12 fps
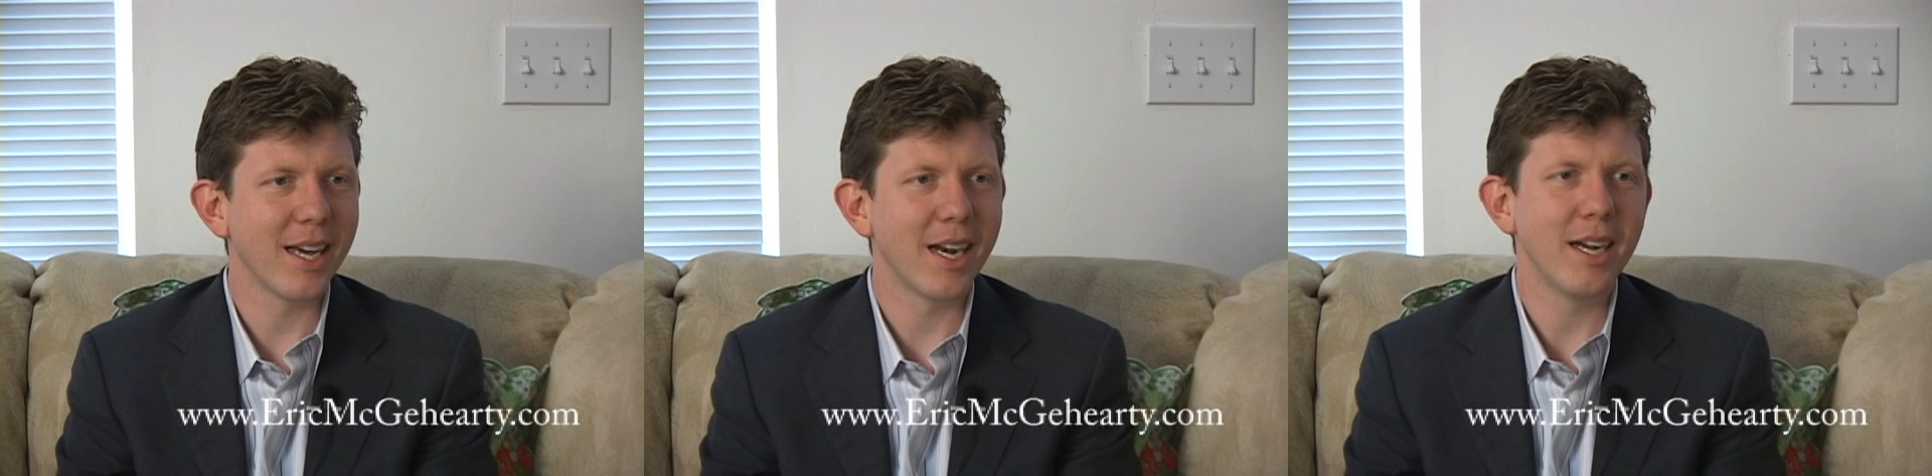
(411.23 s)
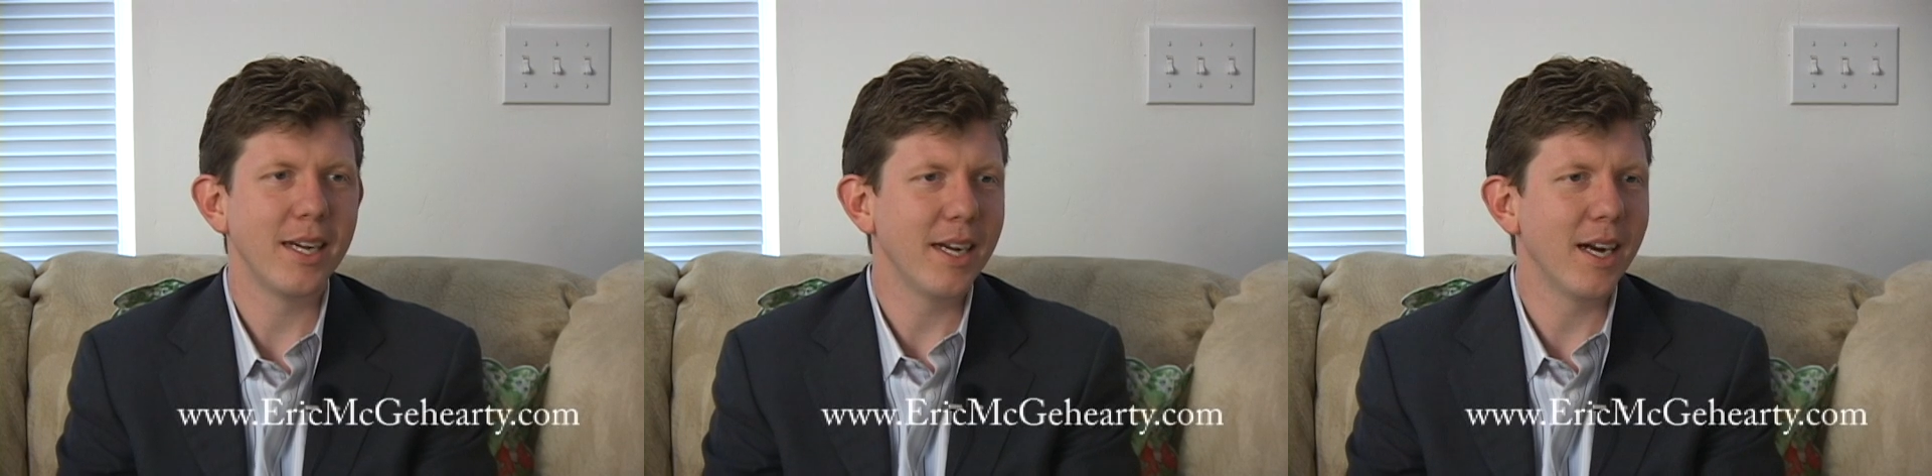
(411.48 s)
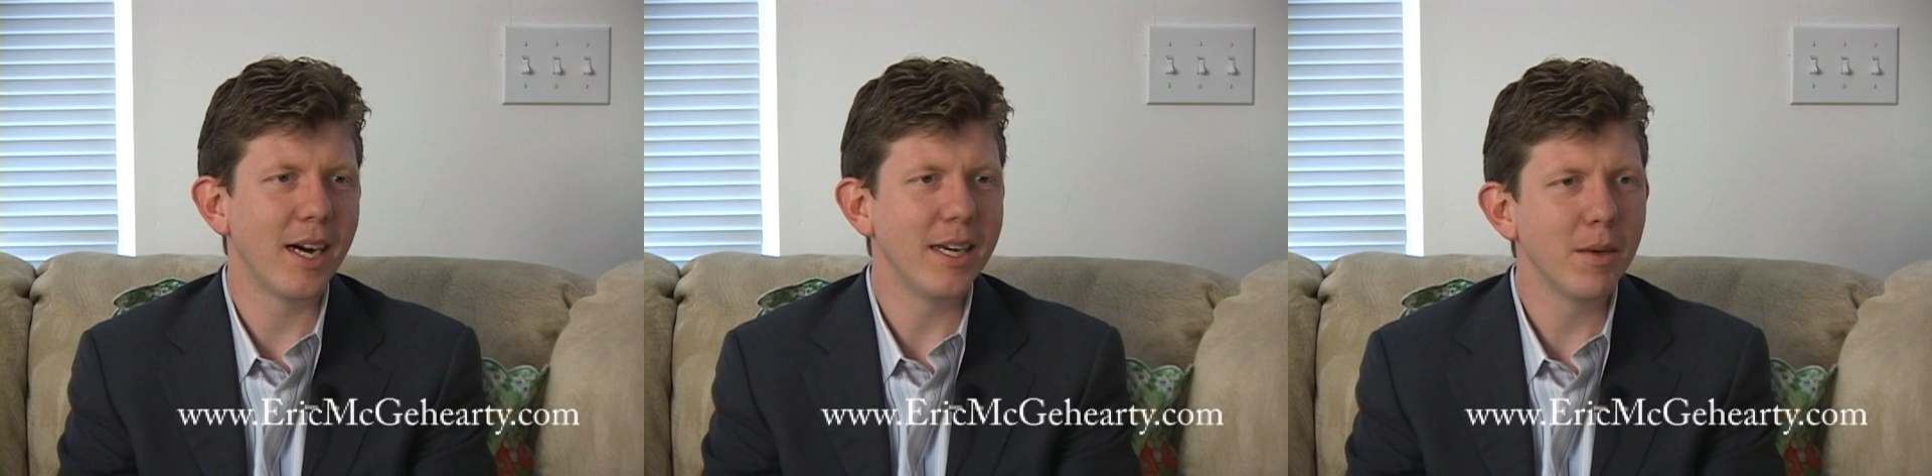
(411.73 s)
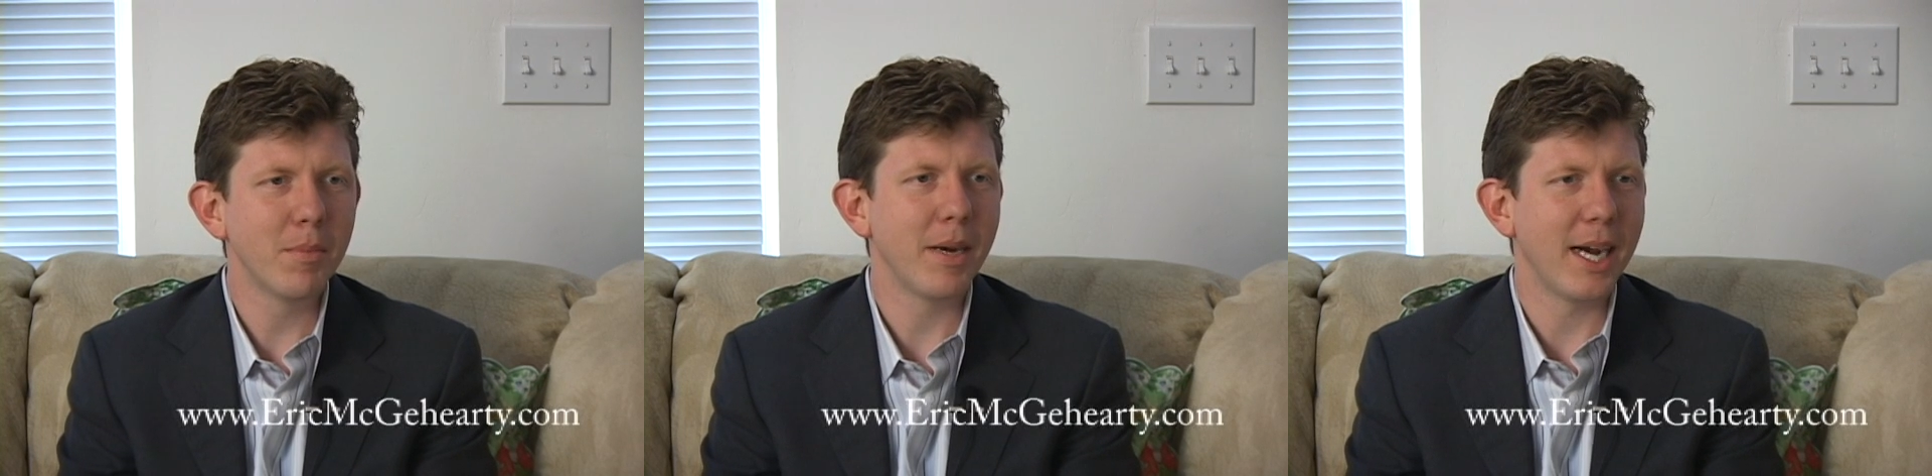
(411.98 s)
and I
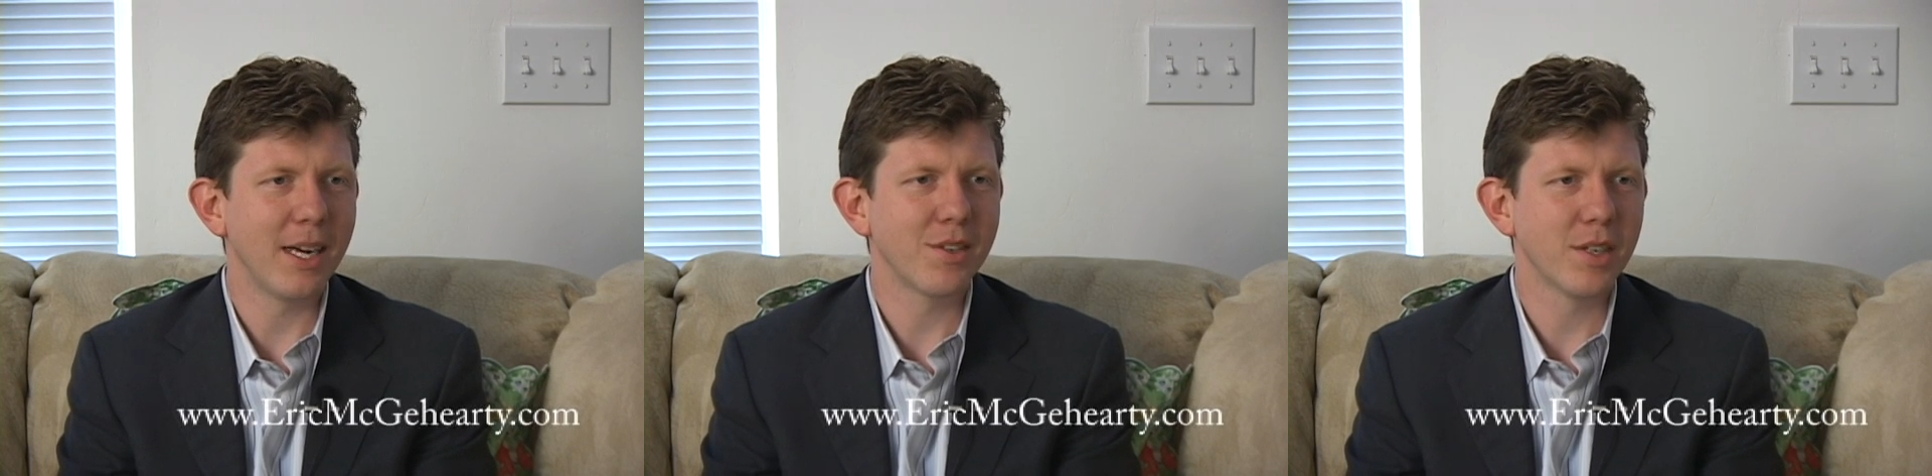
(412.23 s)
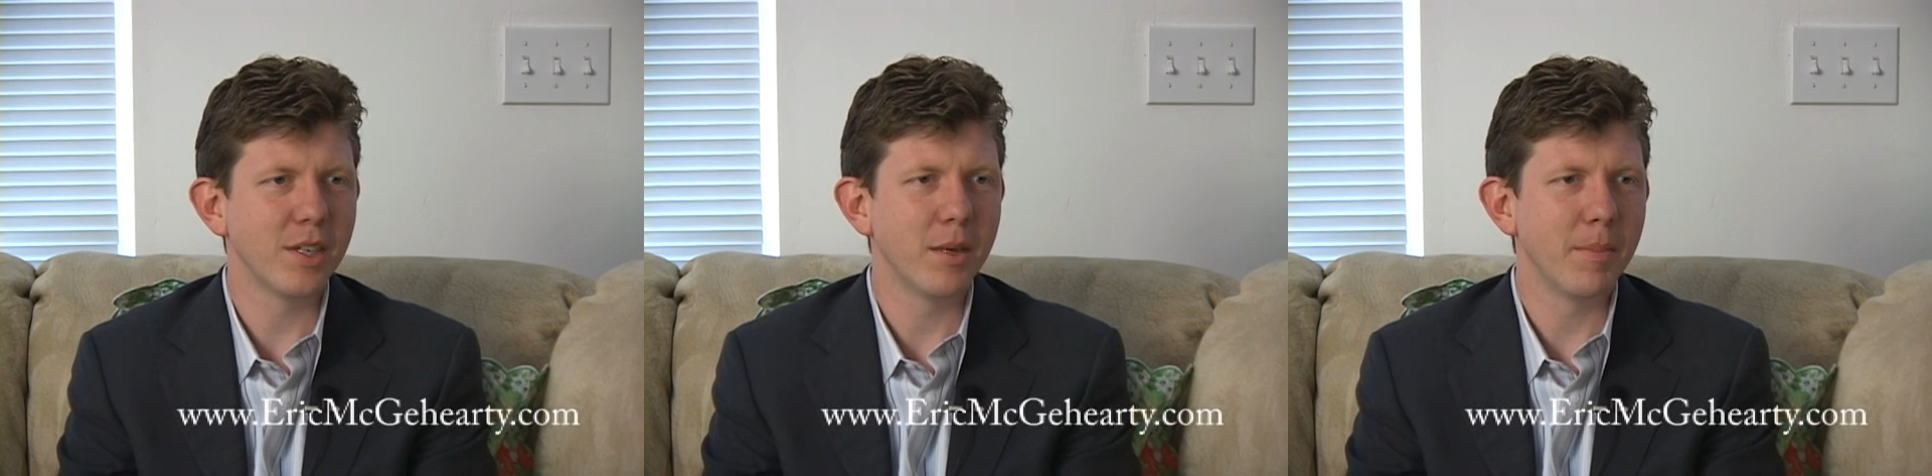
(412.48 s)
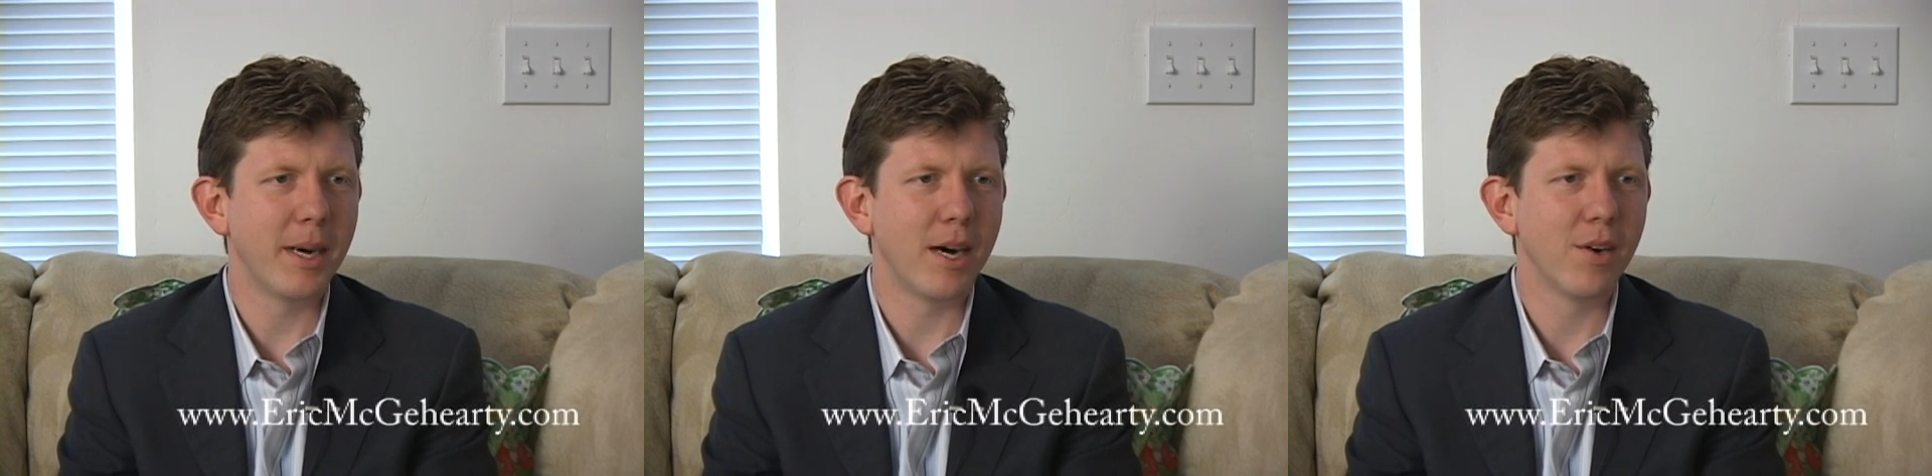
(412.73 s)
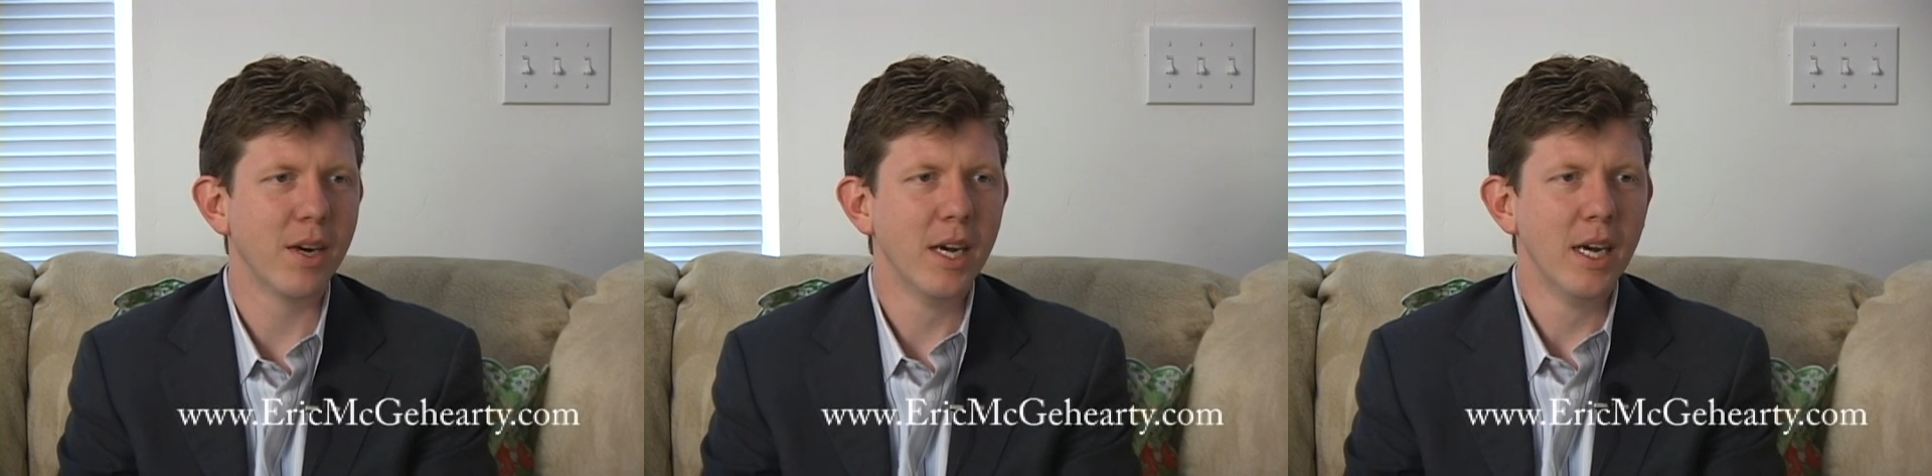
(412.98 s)
am passionate about